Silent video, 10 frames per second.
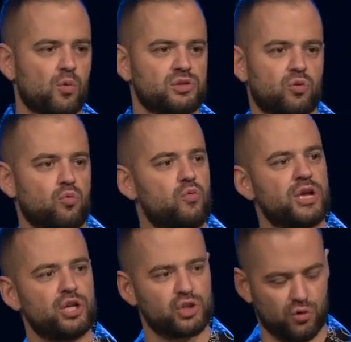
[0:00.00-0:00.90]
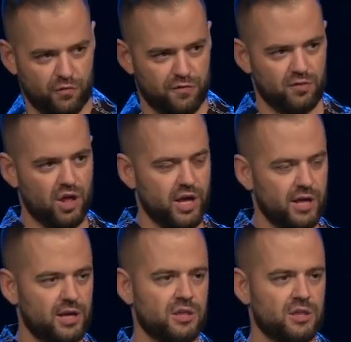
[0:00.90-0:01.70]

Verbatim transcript: was a regional flood